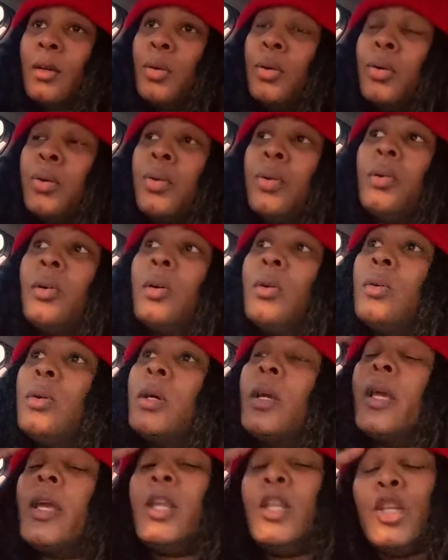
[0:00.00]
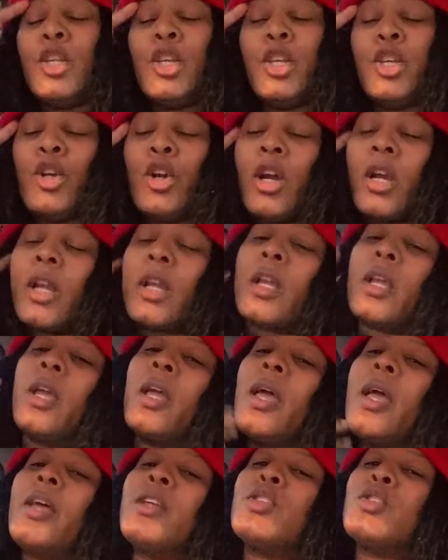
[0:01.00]
whew, in New York,
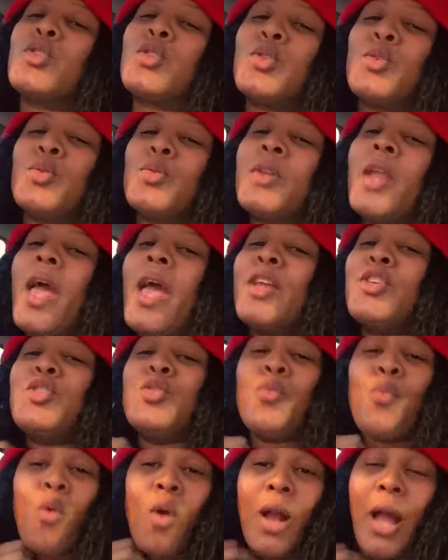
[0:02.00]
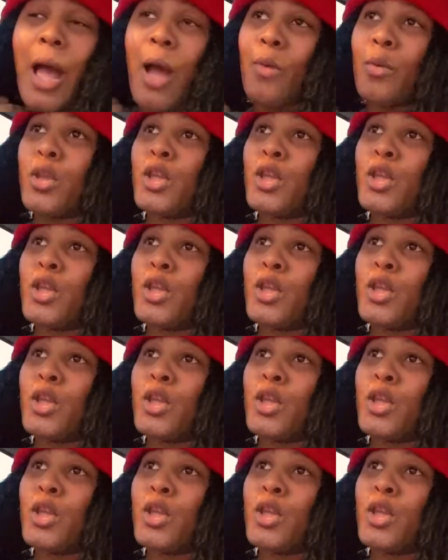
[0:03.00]
as soon as you walk out your